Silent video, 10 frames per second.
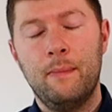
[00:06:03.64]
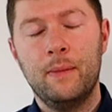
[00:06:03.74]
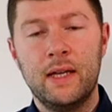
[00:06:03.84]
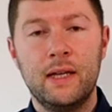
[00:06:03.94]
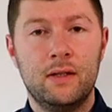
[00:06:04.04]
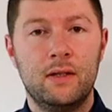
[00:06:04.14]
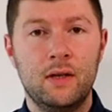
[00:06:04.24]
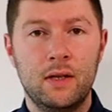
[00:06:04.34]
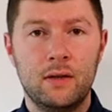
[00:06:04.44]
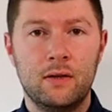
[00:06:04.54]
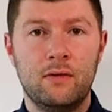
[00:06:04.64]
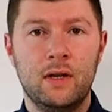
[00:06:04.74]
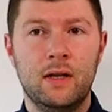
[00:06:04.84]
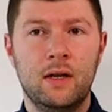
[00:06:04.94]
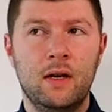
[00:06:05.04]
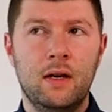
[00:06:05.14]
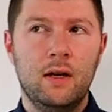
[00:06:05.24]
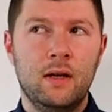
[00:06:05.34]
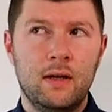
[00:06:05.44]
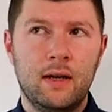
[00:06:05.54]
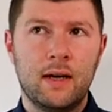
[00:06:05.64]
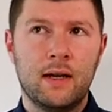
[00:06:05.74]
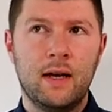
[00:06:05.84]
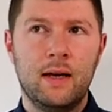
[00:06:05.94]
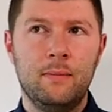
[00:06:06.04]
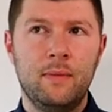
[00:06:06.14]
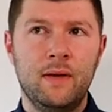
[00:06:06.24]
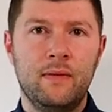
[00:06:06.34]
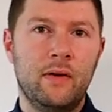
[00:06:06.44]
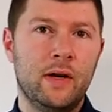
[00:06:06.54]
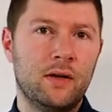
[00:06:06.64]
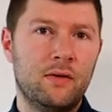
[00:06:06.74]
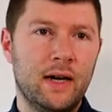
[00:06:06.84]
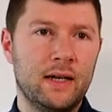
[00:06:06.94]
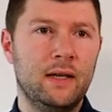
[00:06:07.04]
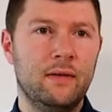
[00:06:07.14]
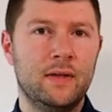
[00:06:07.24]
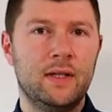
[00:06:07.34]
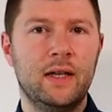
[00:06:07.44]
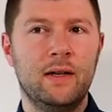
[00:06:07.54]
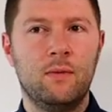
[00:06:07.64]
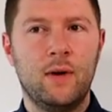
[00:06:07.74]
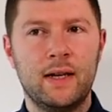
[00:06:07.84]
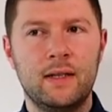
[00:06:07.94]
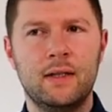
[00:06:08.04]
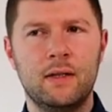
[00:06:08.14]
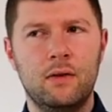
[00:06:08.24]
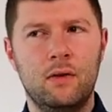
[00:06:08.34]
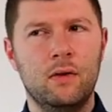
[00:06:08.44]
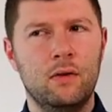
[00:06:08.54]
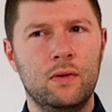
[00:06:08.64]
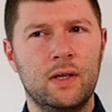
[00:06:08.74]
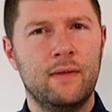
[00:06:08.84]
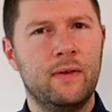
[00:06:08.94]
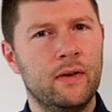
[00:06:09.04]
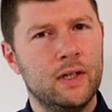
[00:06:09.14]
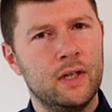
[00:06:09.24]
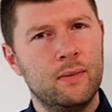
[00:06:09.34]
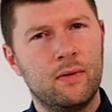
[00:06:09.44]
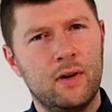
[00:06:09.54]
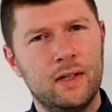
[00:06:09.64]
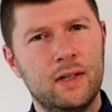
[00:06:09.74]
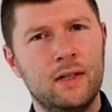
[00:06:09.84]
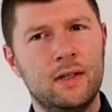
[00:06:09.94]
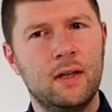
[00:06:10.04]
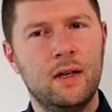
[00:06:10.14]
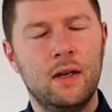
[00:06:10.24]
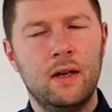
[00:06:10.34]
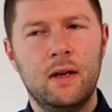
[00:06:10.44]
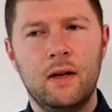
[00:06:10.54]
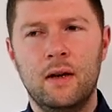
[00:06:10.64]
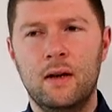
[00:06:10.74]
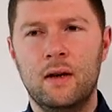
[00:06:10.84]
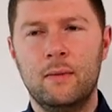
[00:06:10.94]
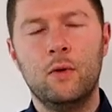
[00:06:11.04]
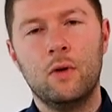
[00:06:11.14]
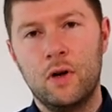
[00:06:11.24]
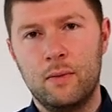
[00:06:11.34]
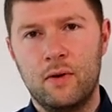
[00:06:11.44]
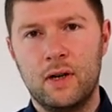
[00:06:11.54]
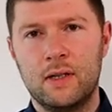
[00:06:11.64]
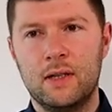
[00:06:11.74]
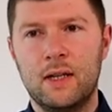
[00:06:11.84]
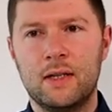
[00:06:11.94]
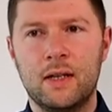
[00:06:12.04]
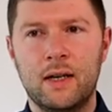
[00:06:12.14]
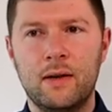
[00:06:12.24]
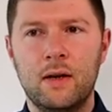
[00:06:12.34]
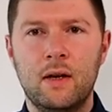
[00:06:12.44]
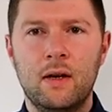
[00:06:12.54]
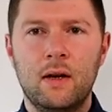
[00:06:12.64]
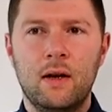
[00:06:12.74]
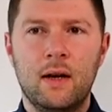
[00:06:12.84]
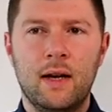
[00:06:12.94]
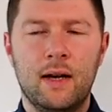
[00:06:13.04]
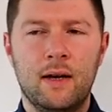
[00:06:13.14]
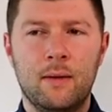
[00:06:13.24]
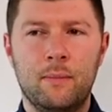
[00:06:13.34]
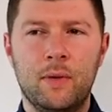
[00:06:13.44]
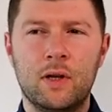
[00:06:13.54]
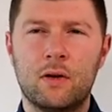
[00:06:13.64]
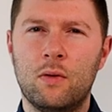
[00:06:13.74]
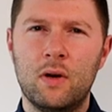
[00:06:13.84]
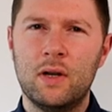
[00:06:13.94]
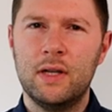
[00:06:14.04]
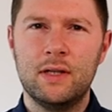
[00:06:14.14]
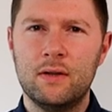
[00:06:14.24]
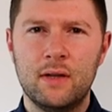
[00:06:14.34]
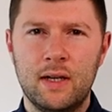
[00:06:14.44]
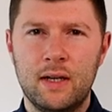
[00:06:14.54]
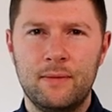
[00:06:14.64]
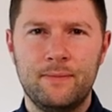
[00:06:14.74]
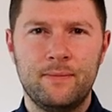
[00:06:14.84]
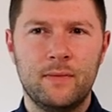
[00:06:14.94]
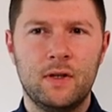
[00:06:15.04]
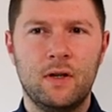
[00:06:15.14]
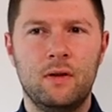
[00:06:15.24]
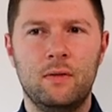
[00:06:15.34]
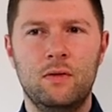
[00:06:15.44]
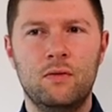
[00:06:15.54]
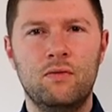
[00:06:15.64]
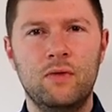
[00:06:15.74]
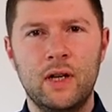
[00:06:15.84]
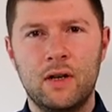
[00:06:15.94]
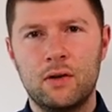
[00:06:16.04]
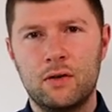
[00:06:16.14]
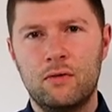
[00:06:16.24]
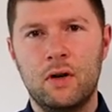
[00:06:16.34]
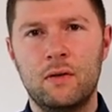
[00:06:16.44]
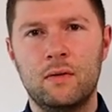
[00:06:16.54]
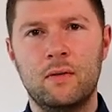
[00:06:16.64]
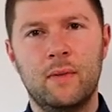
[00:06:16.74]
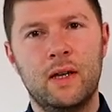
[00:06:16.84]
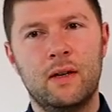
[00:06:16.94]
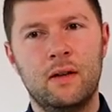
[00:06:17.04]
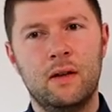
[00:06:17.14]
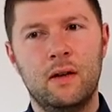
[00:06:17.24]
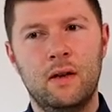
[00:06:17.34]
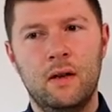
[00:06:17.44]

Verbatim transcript: beginners to the industry that can be very attractive seeing waxes and oils at very cheap prices um, or low prices let's say um, but the quality's not there so you're really going to struggle to make a